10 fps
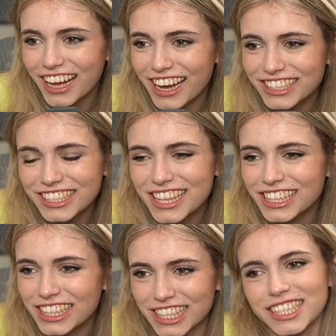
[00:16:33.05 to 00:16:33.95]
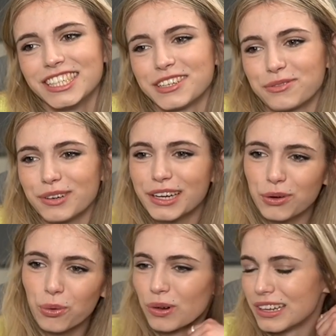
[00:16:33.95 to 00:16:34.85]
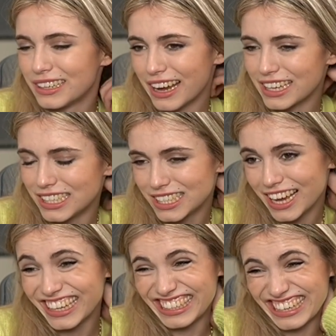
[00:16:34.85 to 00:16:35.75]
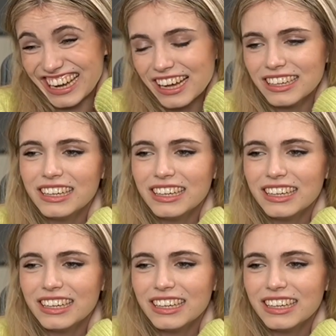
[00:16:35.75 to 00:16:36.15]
I just think that this is a really cool and nice idea,